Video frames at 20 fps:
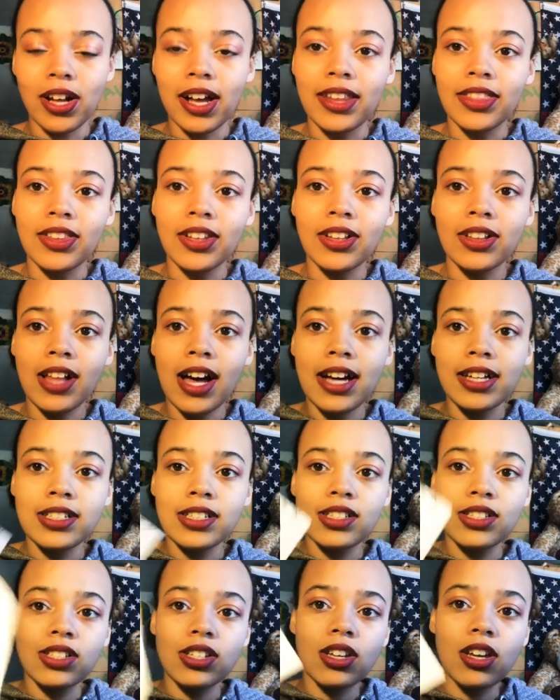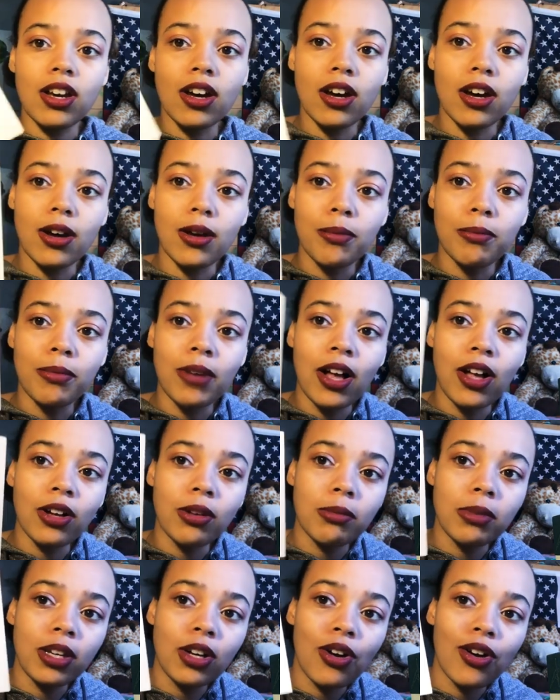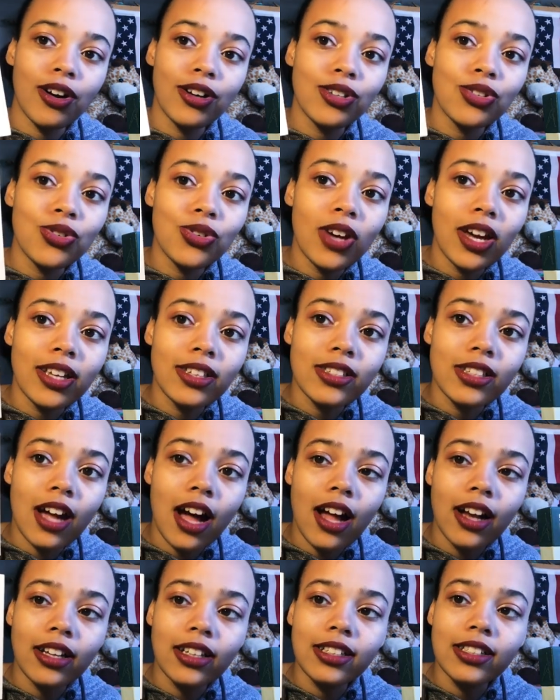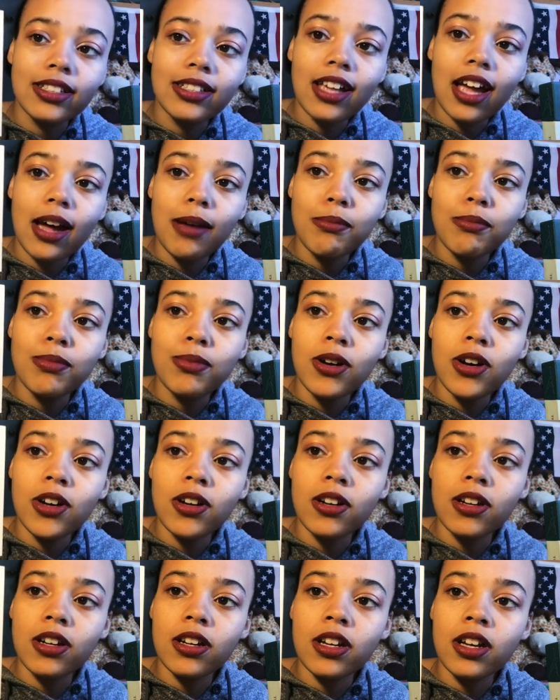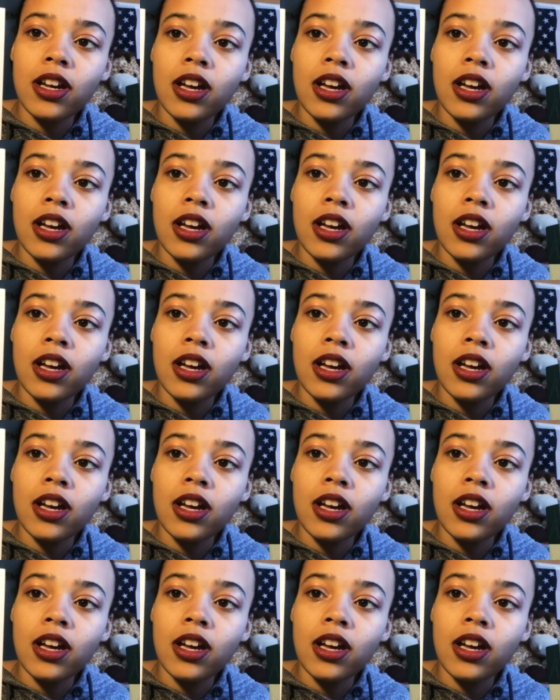And the last alchemy card you guys got is Habuk.